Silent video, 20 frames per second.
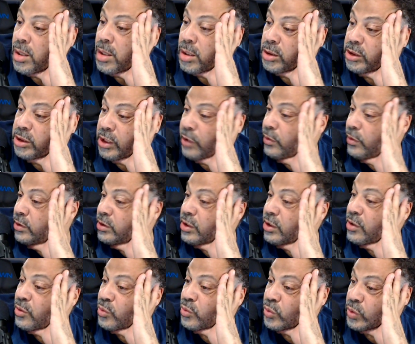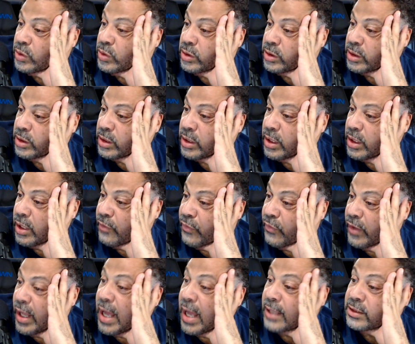Jerry Jones, if
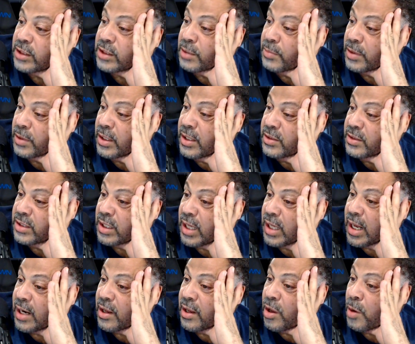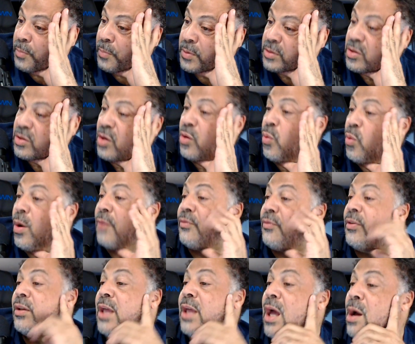he actually believes a lot of help is on the way for
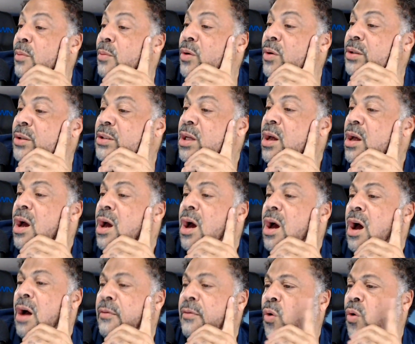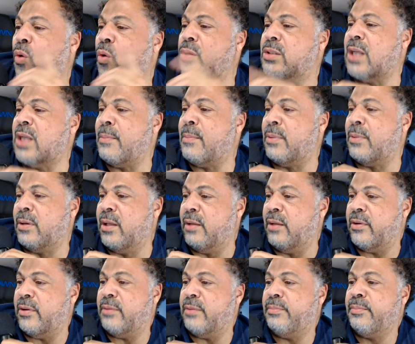the Cowboys, of course I
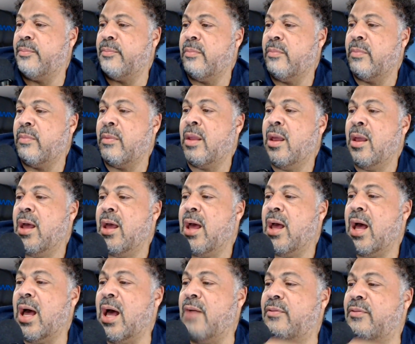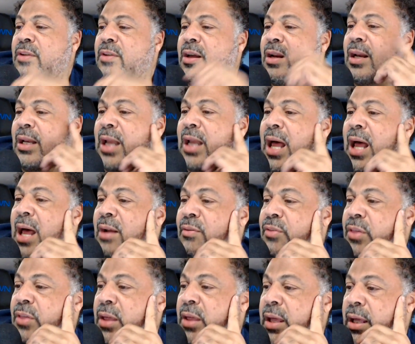believe it. I've done a lot of
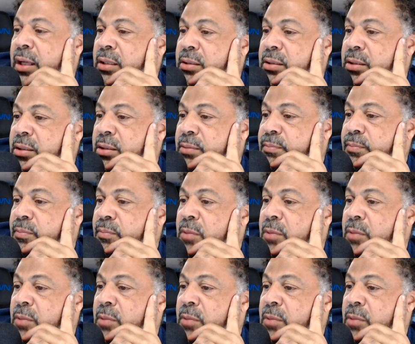things.